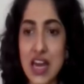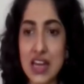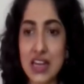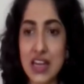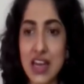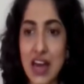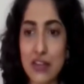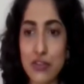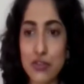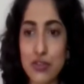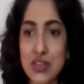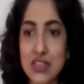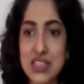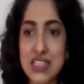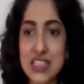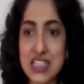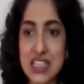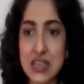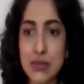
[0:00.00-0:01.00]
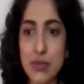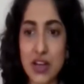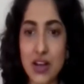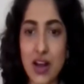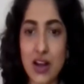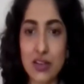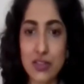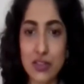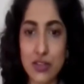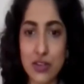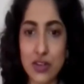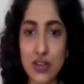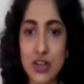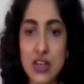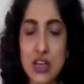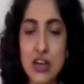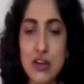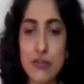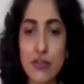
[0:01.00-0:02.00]
and Catherine T. MacArthur
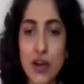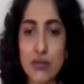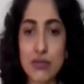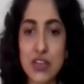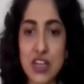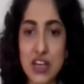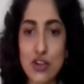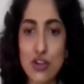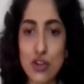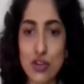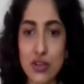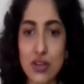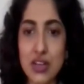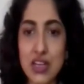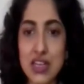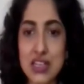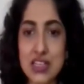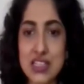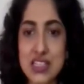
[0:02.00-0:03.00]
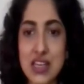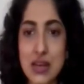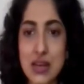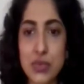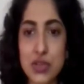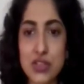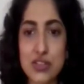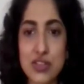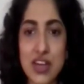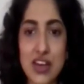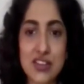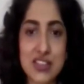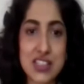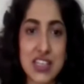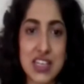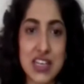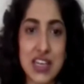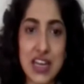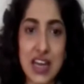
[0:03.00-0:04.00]
Foundation in December
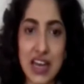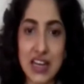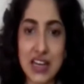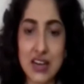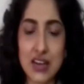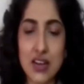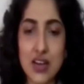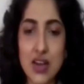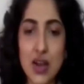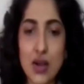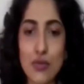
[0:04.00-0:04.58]
2009.